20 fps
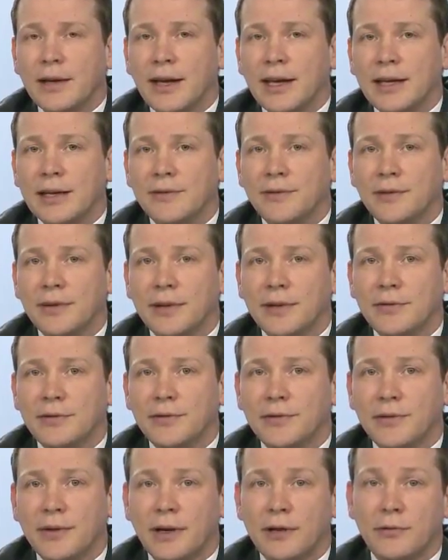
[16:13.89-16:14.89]
And
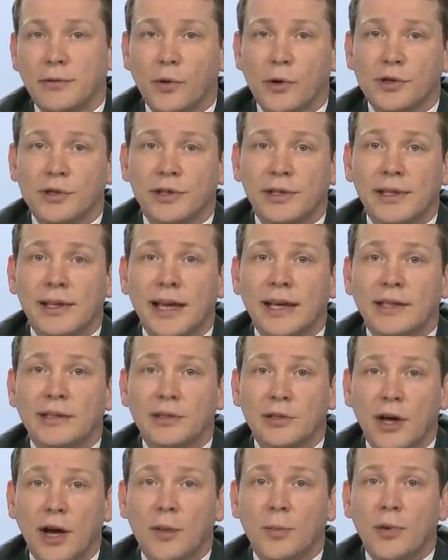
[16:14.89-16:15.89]
if unfortunately
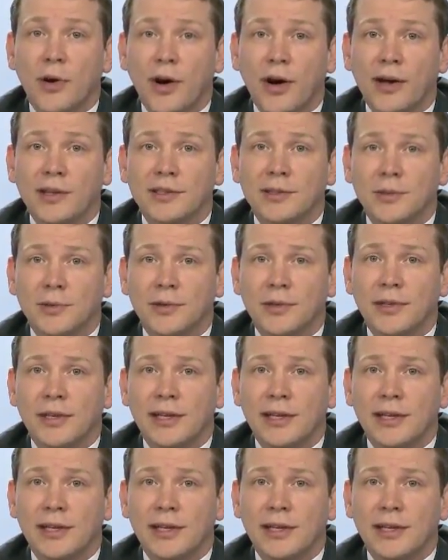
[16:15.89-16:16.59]
that's not possible,